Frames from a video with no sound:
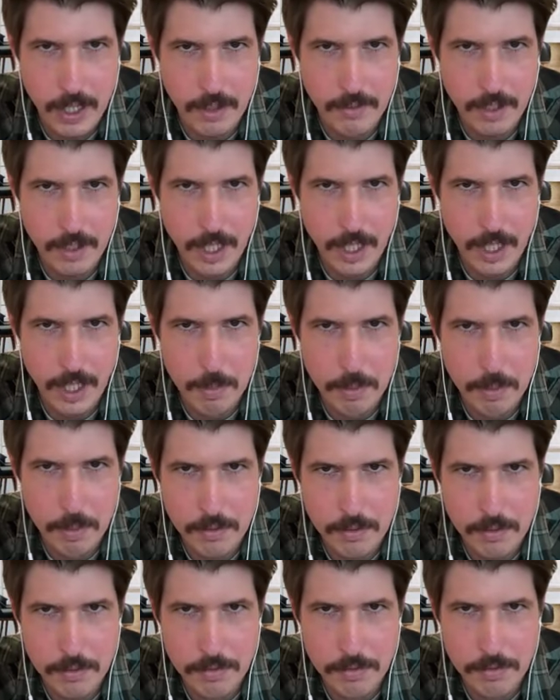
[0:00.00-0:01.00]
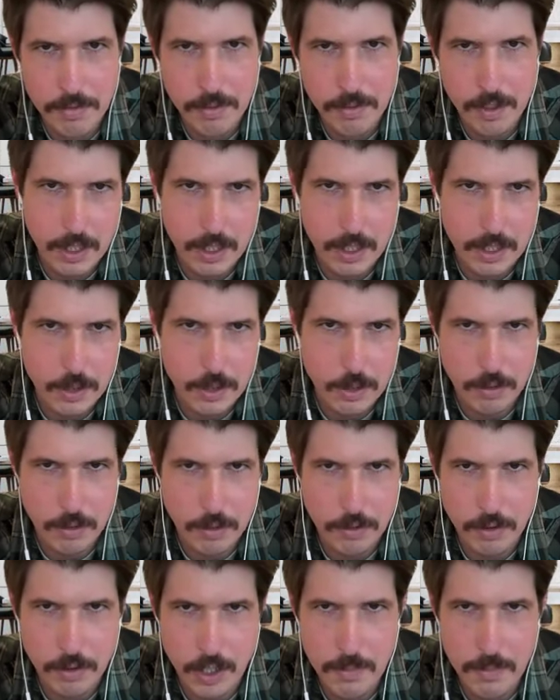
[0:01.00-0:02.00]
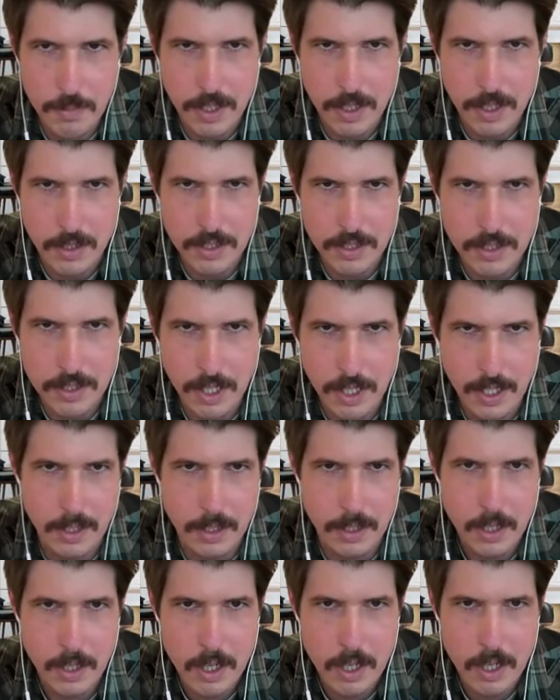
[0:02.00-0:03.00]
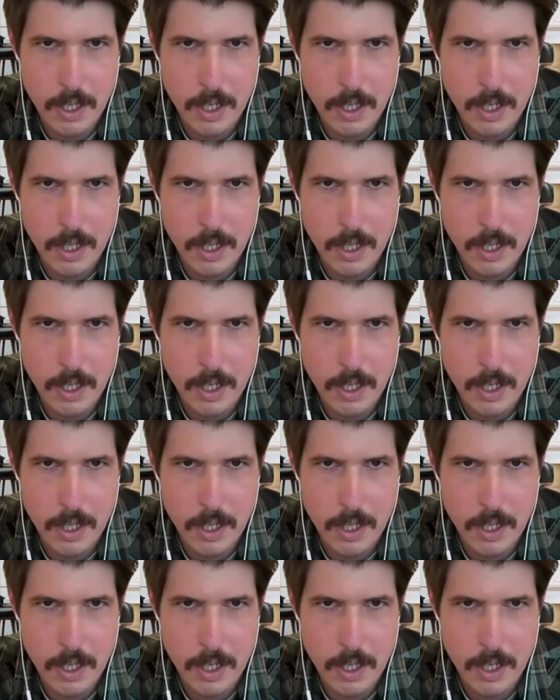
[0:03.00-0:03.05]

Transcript: of an apron front or farmhouse sink?